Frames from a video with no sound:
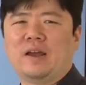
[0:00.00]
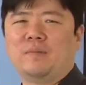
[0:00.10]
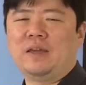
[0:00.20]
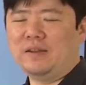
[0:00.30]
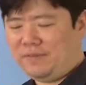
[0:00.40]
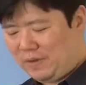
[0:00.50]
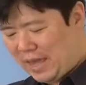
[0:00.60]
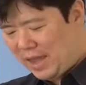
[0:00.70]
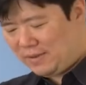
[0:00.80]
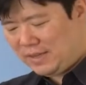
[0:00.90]
I mean, if you
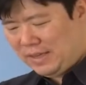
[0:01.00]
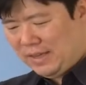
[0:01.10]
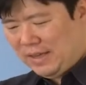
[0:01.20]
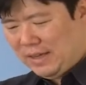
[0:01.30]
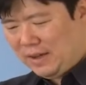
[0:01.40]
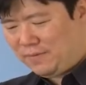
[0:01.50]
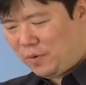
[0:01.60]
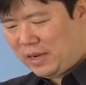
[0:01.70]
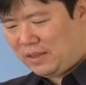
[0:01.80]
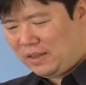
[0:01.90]
can't
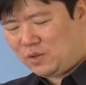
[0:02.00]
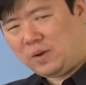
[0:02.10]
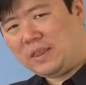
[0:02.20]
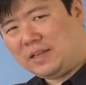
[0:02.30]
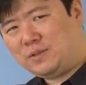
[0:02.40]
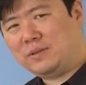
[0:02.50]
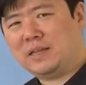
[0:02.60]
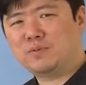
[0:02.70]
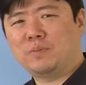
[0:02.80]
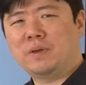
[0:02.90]
avoid it, enjoy it,
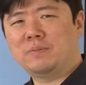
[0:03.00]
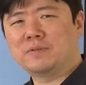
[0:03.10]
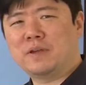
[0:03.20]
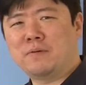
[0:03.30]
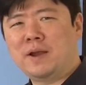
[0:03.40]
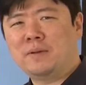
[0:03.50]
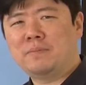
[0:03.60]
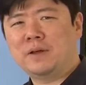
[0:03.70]
that's what people say, right?